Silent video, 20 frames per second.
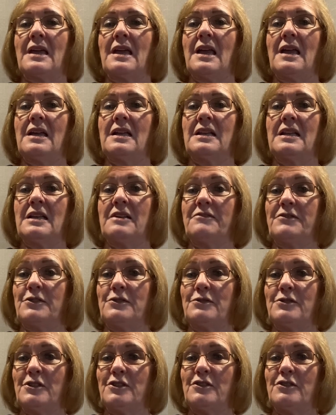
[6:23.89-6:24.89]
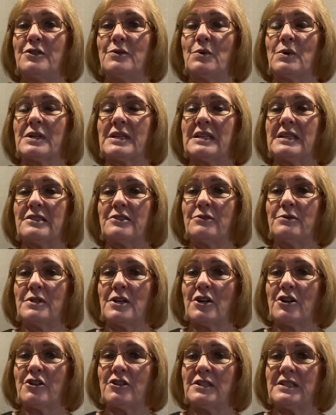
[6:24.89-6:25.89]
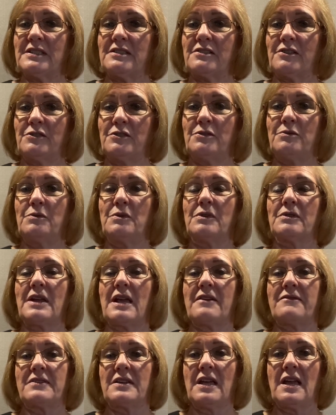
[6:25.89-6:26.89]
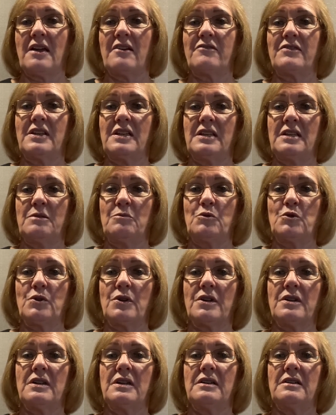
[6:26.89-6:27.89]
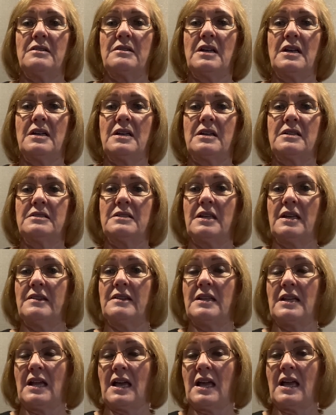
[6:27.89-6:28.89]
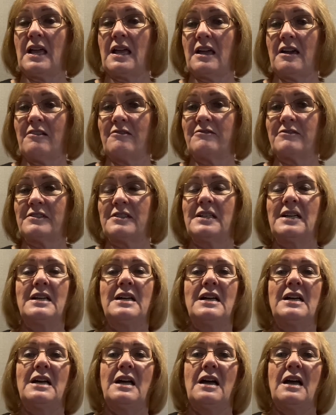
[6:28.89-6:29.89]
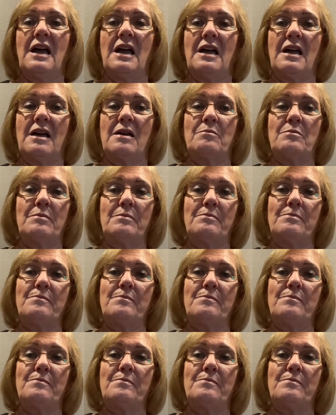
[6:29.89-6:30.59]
And if you do, you want to get to it early so you won't have to have any more done than I have.